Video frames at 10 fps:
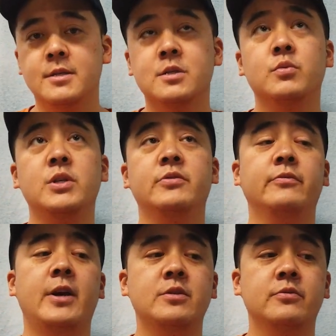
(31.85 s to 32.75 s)
this is Rich
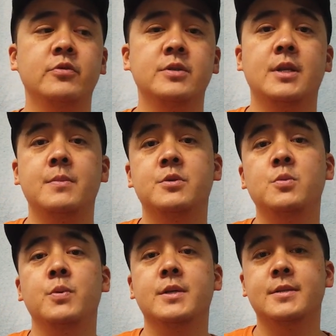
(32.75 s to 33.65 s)
from FastReviews, and I am
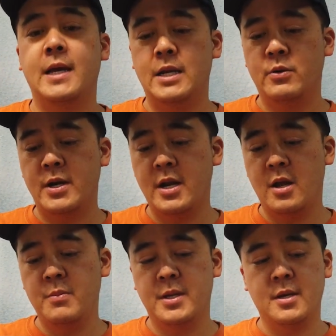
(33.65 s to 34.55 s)
super excited right
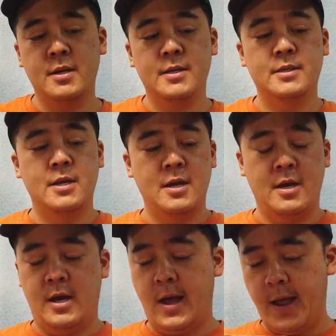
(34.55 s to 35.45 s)
now because
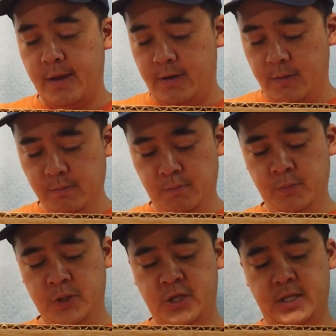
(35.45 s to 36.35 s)
I
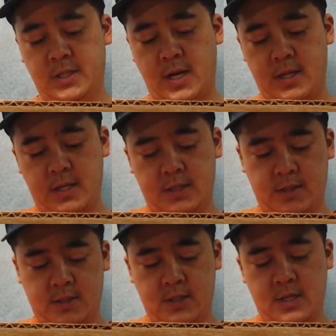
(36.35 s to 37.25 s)
just got
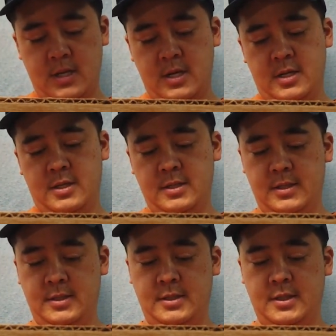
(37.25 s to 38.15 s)
this.
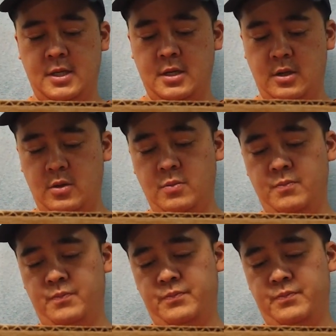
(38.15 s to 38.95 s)
This is the Skydio,